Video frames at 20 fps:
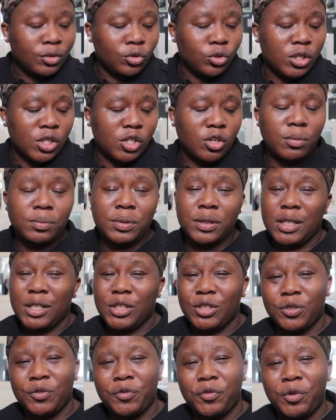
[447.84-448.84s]
Those
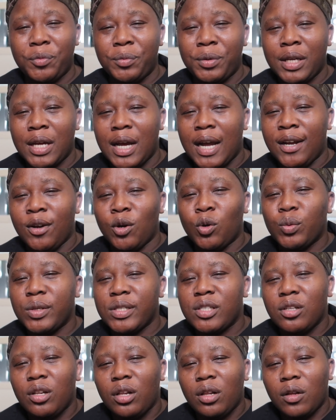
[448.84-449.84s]
combination for me, I
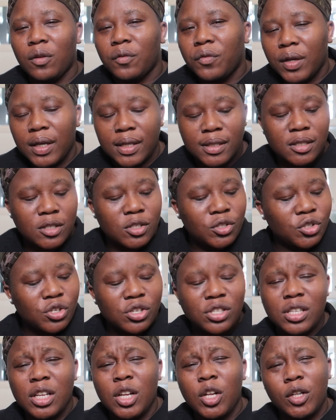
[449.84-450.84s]
always love it.
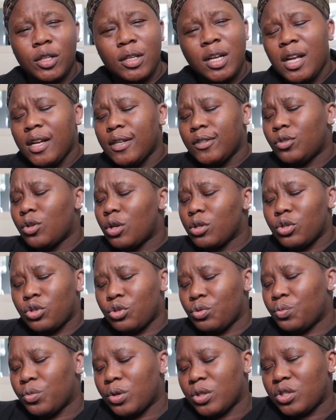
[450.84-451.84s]
Just not
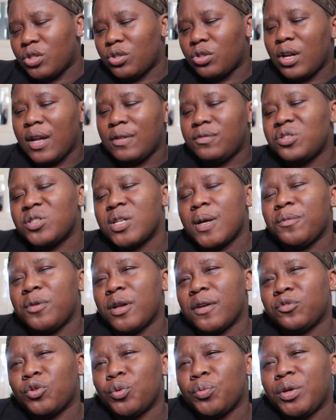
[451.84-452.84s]
too much. Not every time you
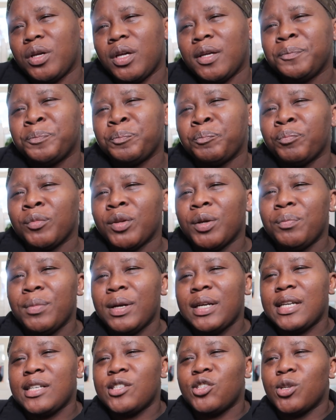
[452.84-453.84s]
have to be
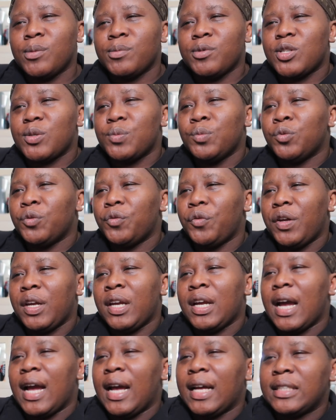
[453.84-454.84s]
making some
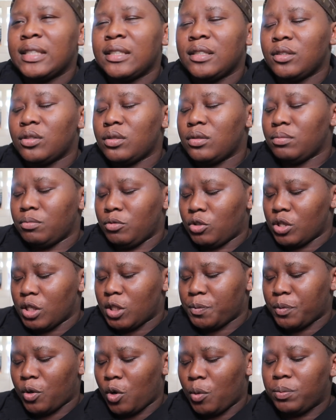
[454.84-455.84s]
smoothie and
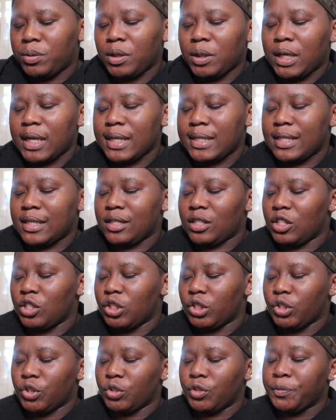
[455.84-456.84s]
just complicating
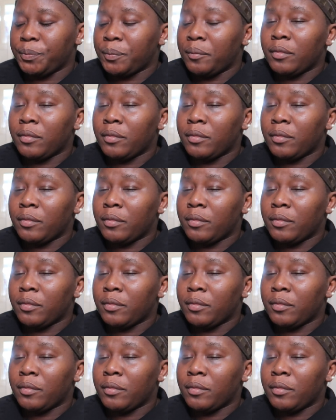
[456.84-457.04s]
issue.